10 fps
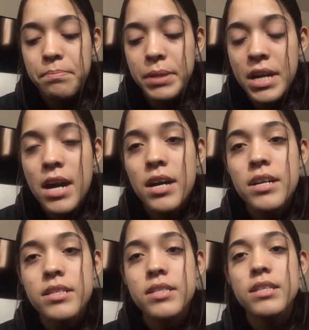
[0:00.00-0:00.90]

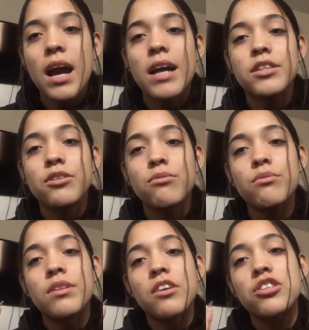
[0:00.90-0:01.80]
because I
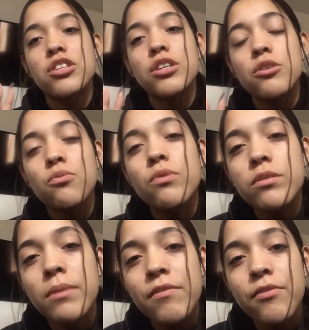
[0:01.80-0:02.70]
knew that she
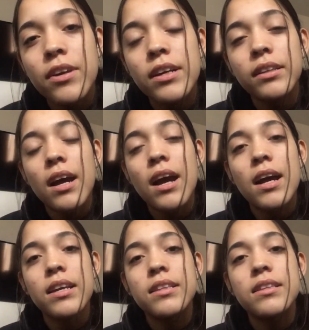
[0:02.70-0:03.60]
was my friend,
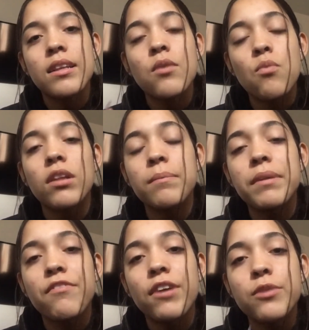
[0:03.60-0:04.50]
I didn't want to
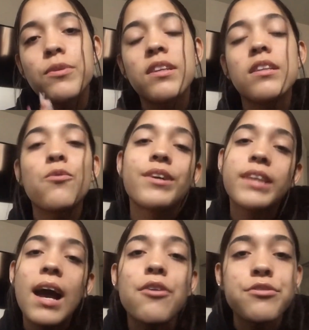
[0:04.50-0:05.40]
be friends with
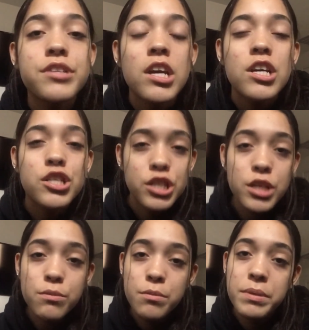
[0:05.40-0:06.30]
anyone else.
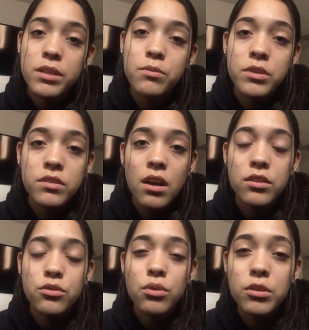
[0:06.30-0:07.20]
She would be the one
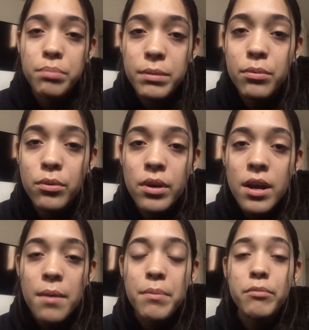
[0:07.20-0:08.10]
talking to other people.
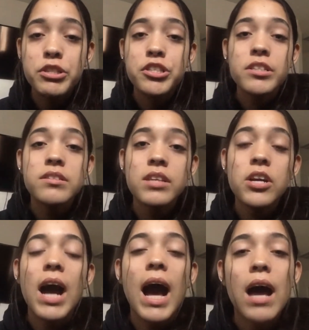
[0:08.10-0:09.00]
But when she's
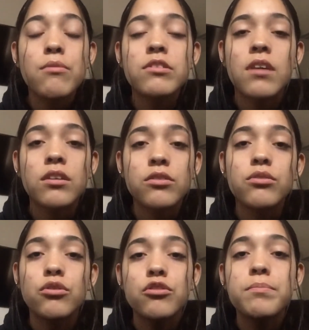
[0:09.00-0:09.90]
there, I will talk
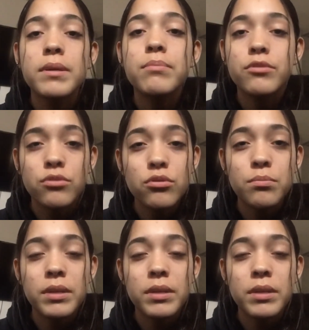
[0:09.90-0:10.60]
to those people too,